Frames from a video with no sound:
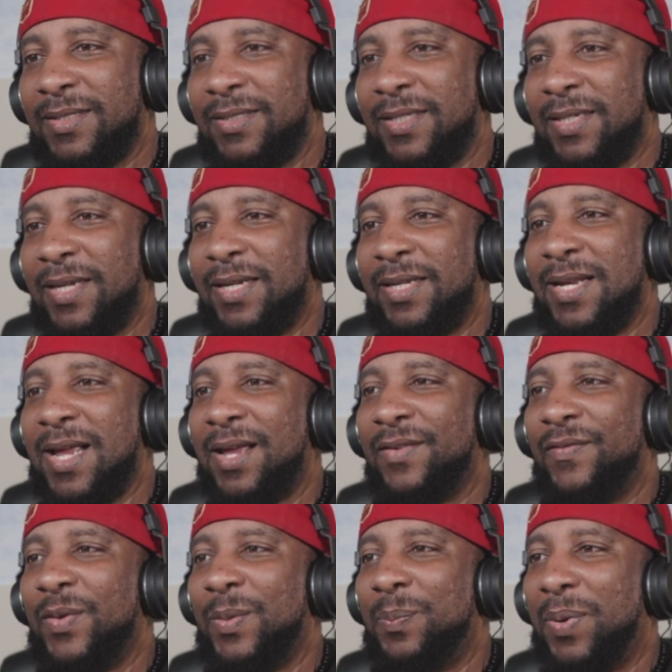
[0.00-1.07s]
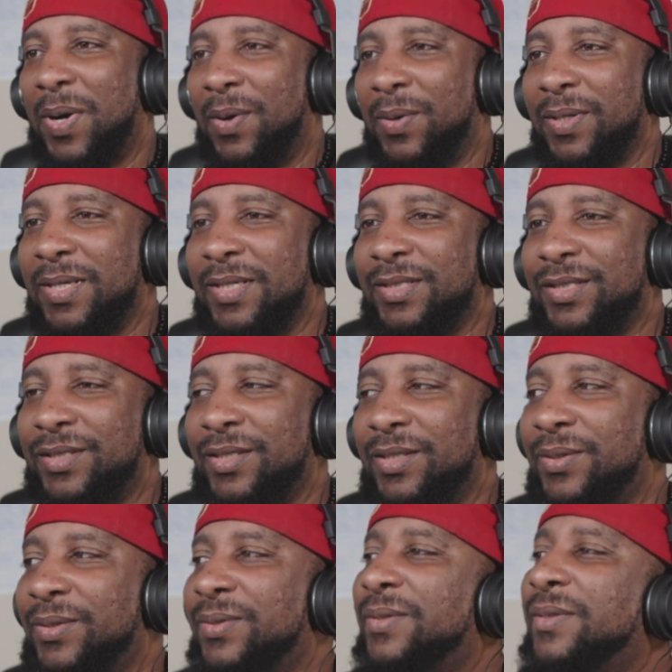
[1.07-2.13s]
eating out of a bowling
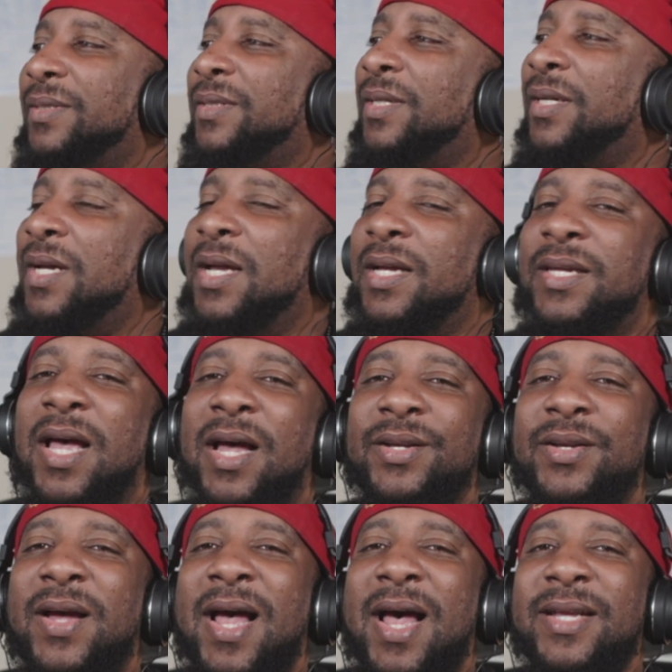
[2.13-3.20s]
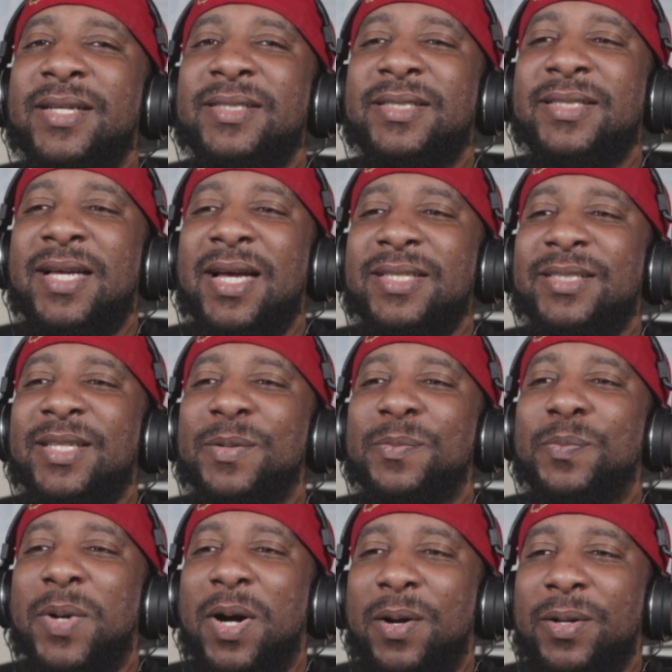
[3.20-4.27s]
shoe? Y'all know how
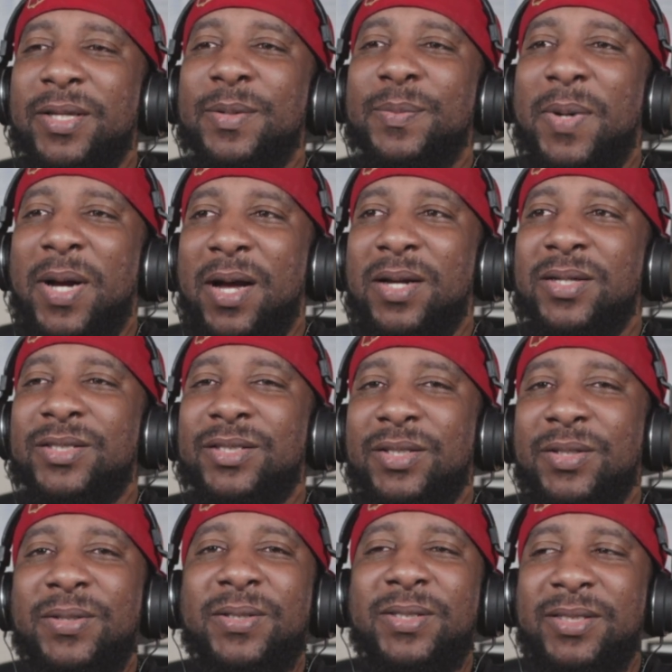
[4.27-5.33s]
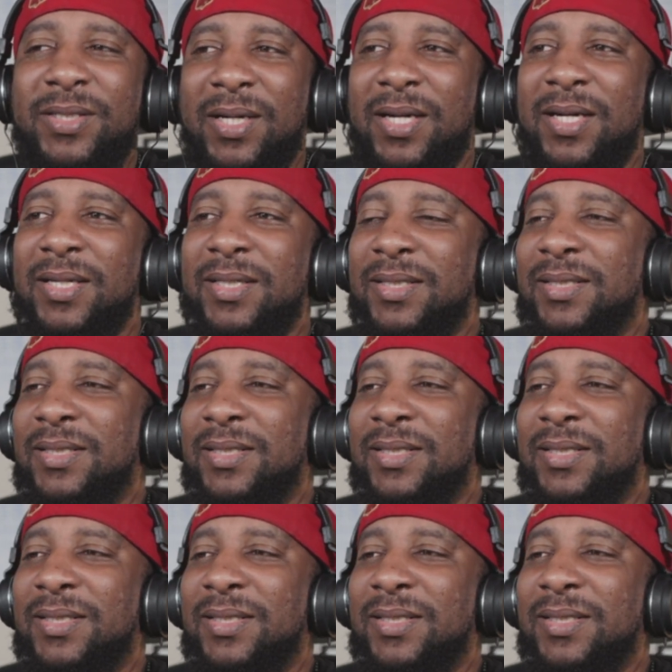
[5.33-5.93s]
disgusting bowling ball shoes are?